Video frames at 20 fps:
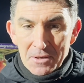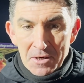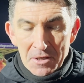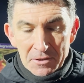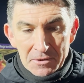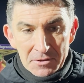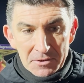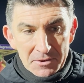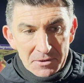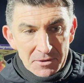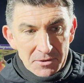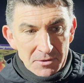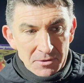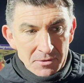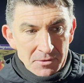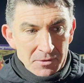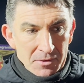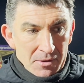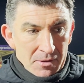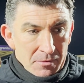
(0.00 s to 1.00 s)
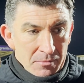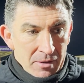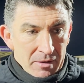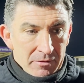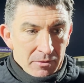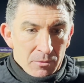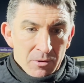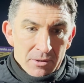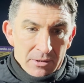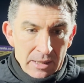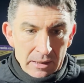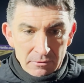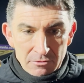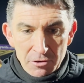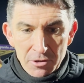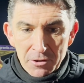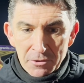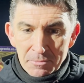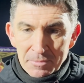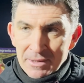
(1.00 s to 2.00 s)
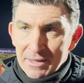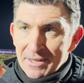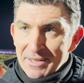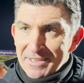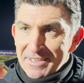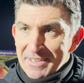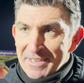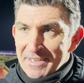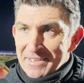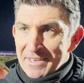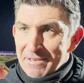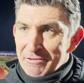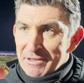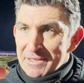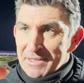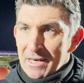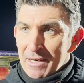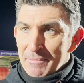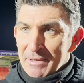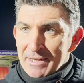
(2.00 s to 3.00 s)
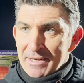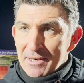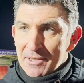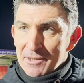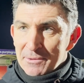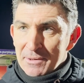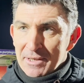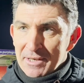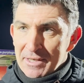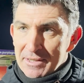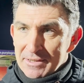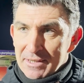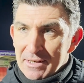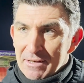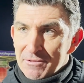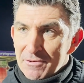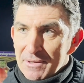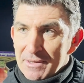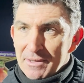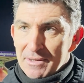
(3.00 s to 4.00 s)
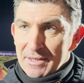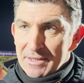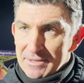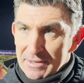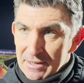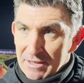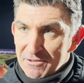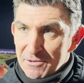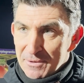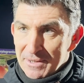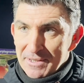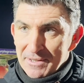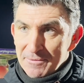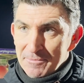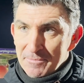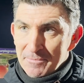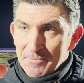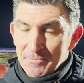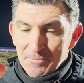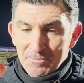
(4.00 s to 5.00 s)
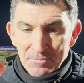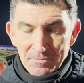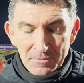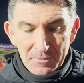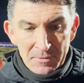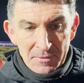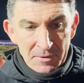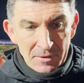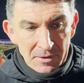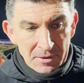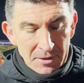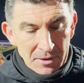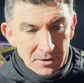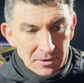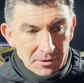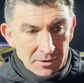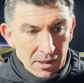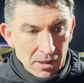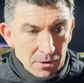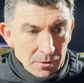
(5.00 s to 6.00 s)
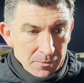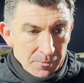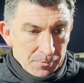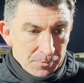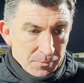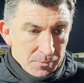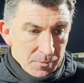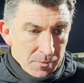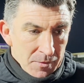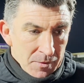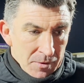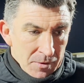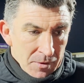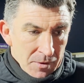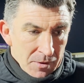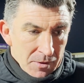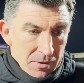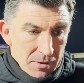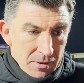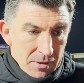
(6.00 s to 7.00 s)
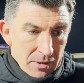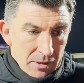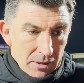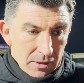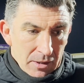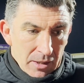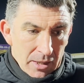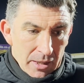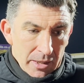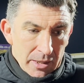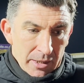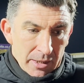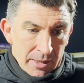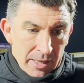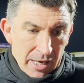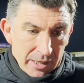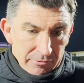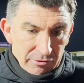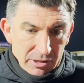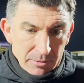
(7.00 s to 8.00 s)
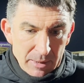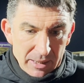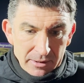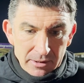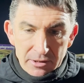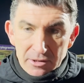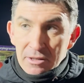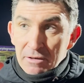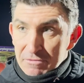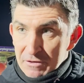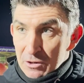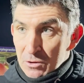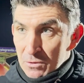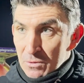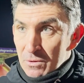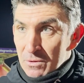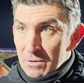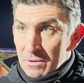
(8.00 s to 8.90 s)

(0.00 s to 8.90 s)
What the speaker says: And we have a WhatsApp group that every time it goes, we go, there's another one, there's another one. So in that respect, it's difficult.